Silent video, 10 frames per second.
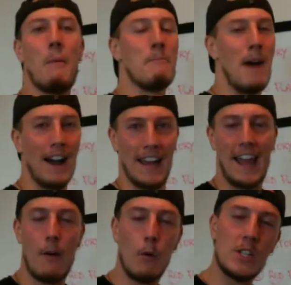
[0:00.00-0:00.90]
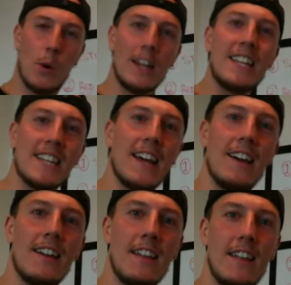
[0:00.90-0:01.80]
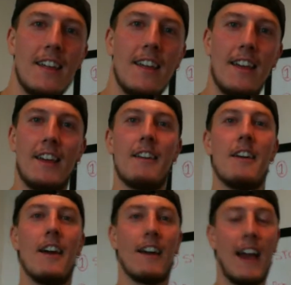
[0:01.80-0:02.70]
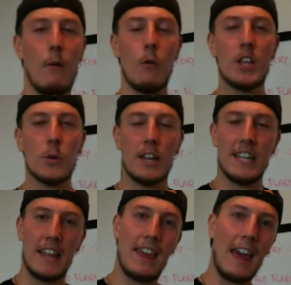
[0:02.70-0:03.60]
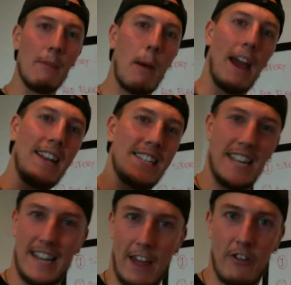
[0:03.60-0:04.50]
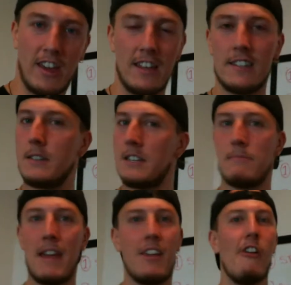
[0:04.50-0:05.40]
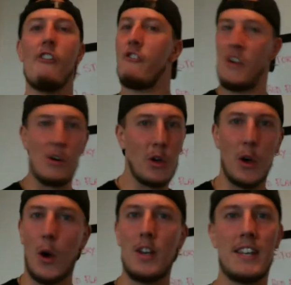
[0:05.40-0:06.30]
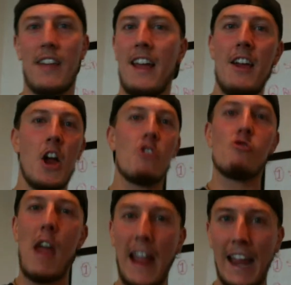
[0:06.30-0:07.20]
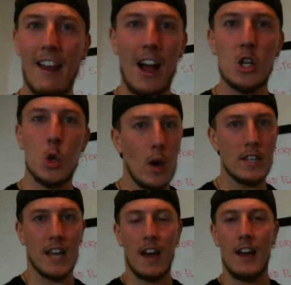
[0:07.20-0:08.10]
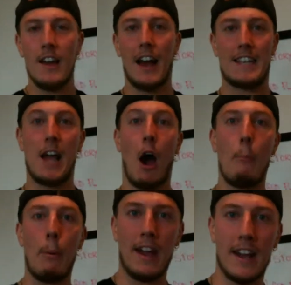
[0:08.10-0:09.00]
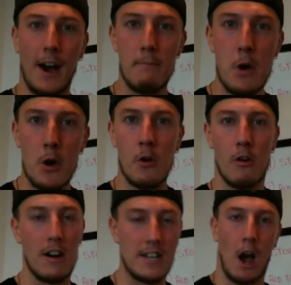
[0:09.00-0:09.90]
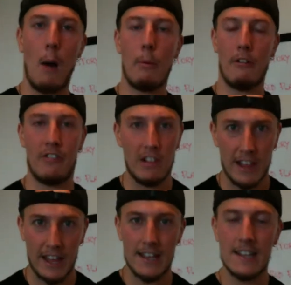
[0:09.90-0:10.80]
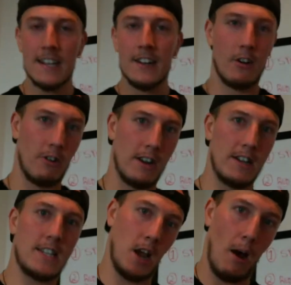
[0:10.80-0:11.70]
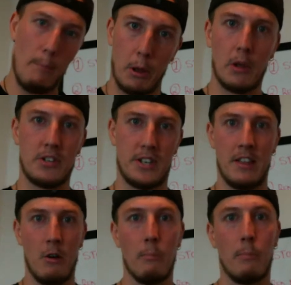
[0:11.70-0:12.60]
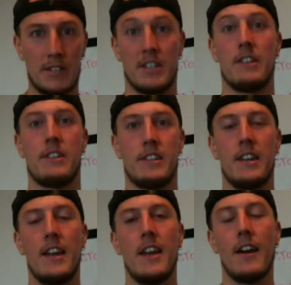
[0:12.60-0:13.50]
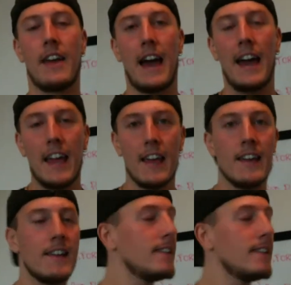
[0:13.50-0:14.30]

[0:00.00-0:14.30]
money? Which one is it? Okay, which one is it? Are you getting paid significance? Does it make you feel good? Do they recognize you as a top income earner or a top affiliate or a top person in your business? Okay.